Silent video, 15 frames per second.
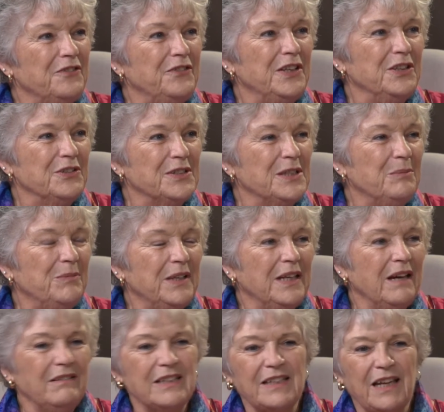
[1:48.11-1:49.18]
figure something
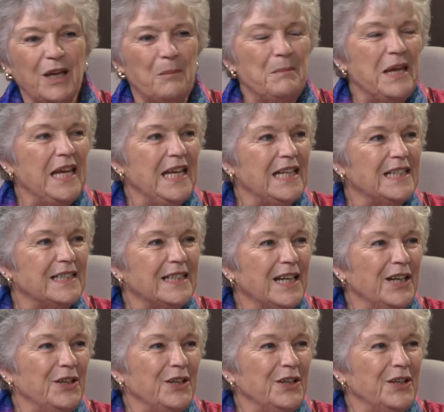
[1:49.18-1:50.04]
out. It's like a maze.